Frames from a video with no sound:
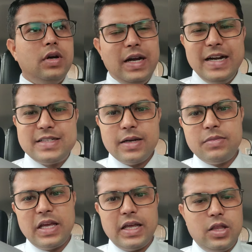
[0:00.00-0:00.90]
read
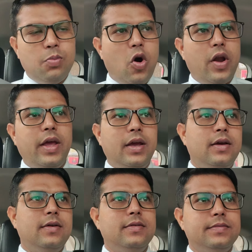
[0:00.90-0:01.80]
something in the
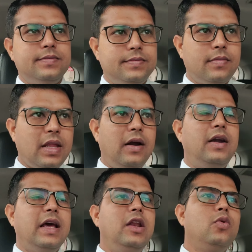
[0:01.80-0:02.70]
morning,
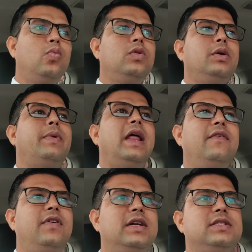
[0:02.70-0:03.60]
I'll tell you the
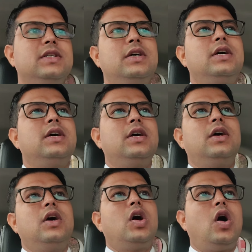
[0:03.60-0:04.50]
benefits
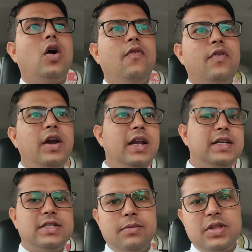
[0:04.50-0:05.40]
of
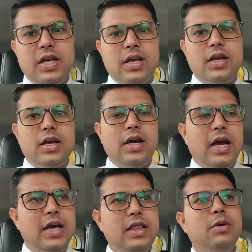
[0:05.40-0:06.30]
reading something
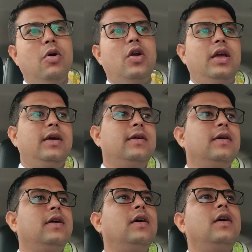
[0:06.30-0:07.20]
in the morning.
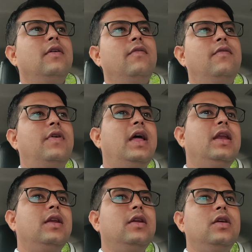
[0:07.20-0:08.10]

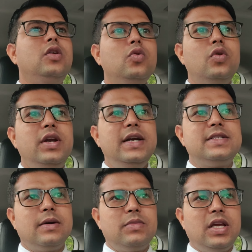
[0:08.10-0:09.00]
When you
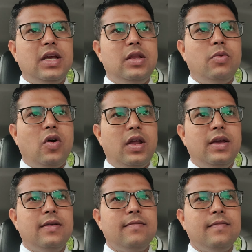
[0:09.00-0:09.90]
read something in the
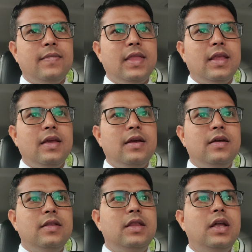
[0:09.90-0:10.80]
morning,
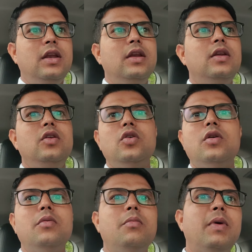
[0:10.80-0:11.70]
then
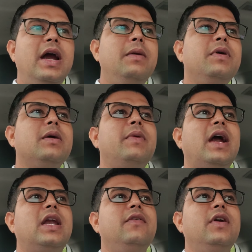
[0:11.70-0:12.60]
your mind become
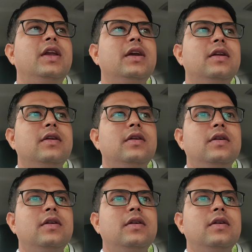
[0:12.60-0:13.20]
activated